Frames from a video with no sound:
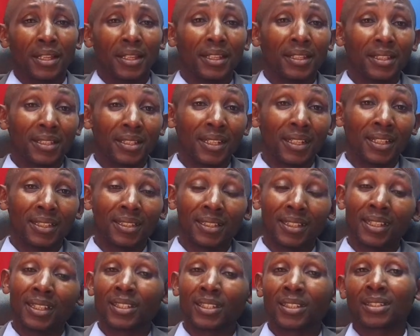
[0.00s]
these
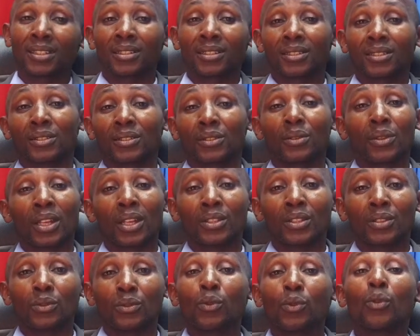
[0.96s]
days is so
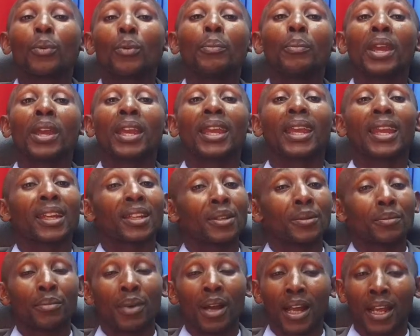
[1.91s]
that you may
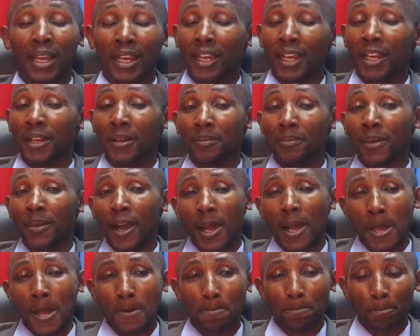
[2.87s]
get back and
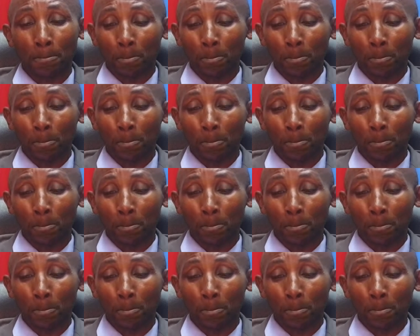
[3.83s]
buy,